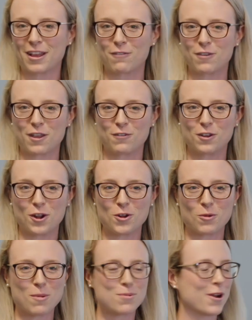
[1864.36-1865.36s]
if you don't know
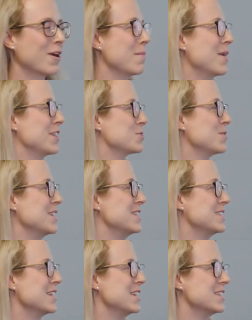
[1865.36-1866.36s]
what program management
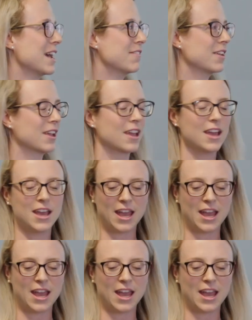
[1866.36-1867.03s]
is, it is having